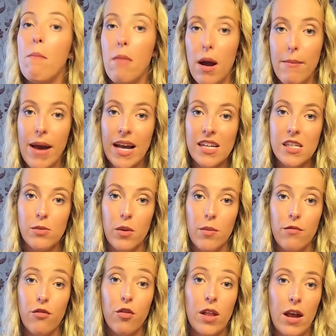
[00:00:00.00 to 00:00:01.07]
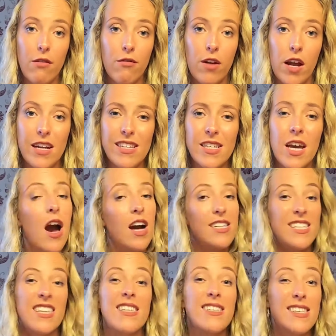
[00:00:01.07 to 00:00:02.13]
my maximum for that flight. I
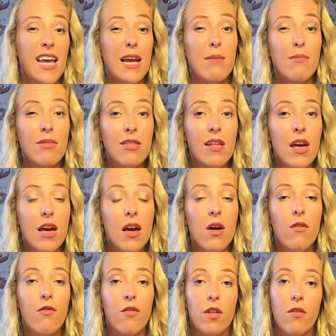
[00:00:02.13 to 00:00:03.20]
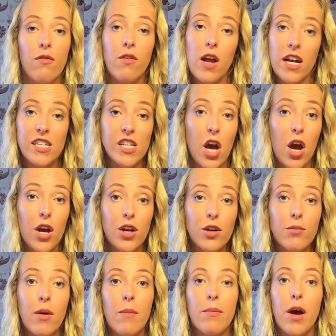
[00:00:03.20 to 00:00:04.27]
did the same thing for the flight
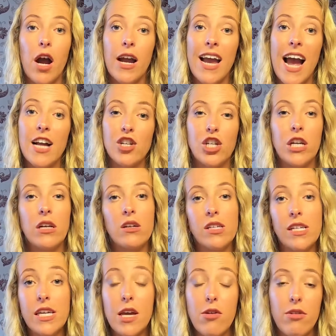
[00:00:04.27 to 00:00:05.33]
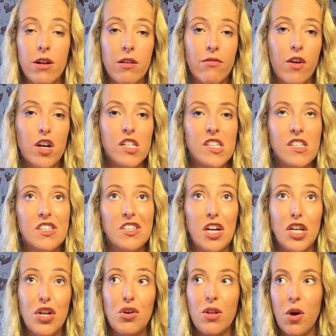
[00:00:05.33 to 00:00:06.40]
home, but I actually looked a year in advance because I
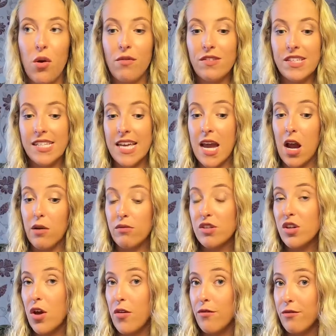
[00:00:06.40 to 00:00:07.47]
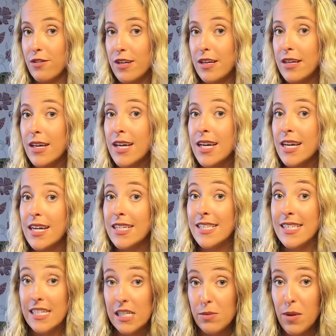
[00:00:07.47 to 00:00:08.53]
knew that obviously I was going for
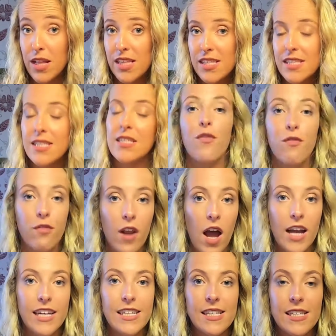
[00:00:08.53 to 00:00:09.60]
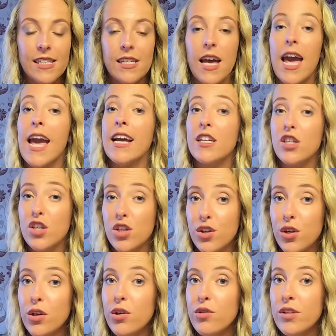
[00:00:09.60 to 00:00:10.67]
6 months. Flights
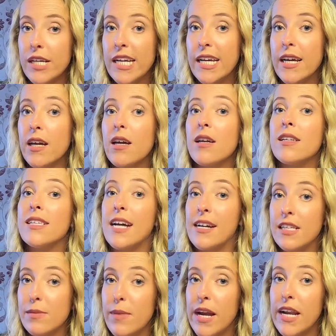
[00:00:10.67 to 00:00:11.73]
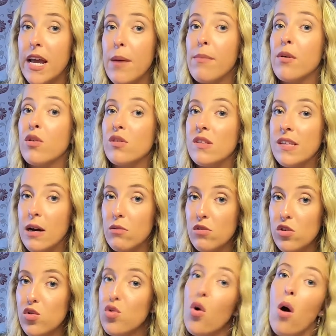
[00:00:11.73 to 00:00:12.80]
excluding Tasmania, because that
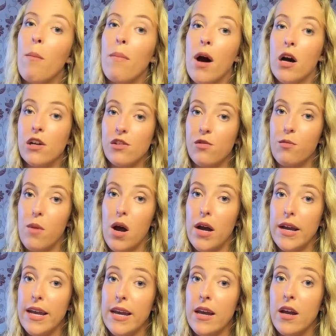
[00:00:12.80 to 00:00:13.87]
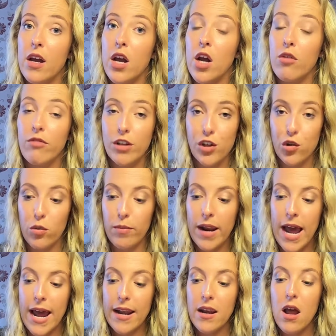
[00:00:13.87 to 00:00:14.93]
was not part of my original
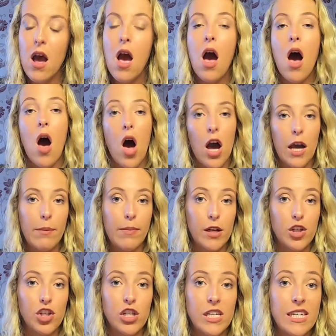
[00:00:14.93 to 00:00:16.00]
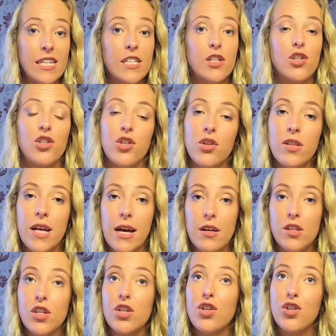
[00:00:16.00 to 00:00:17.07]
plan, I budgeted
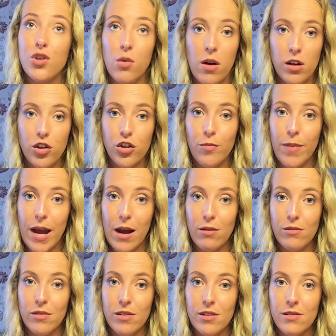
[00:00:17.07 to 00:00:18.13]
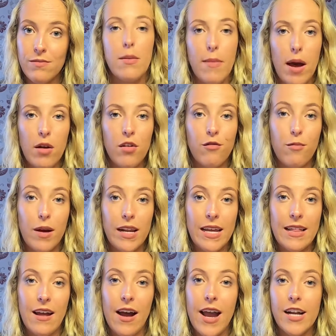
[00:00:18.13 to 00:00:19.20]
£2,200. The amount of
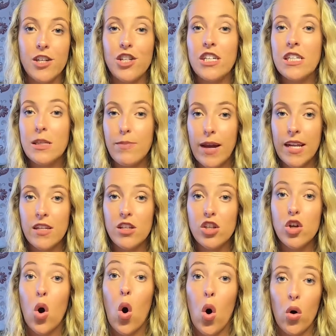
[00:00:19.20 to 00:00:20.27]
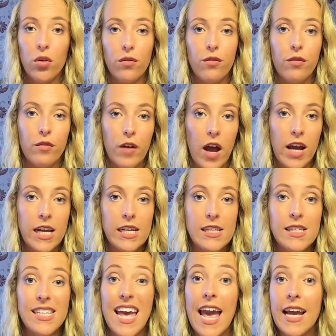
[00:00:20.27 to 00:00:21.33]
money that I actually spent on
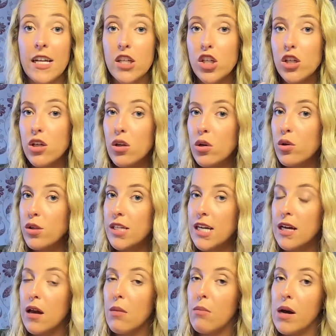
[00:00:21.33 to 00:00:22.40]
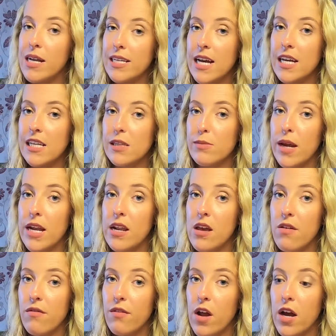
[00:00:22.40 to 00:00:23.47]
flights, excluding my
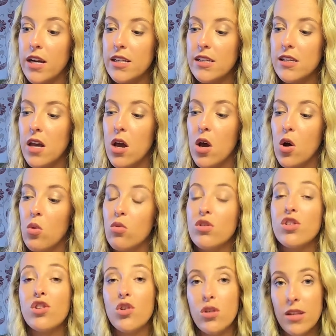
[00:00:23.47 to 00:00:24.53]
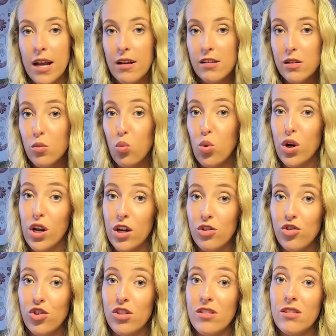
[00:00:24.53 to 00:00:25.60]
Tasmania flights, was
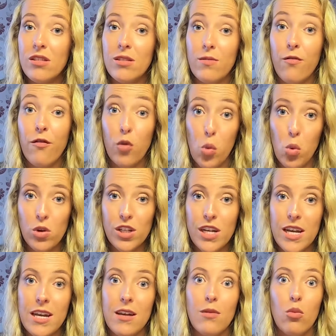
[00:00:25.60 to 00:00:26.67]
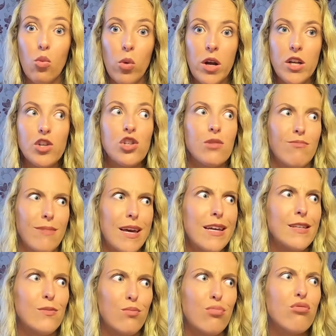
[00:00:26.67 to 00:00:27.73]
£2,140, which
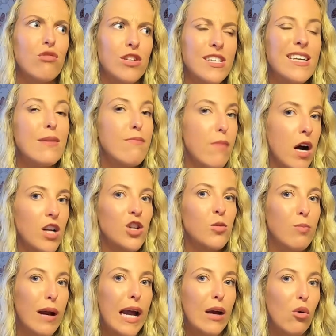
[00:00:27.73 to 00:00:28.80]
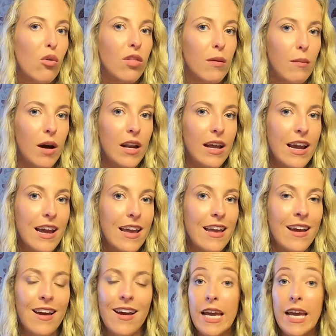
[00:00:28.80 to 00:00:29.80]
is pretty much bang on the money.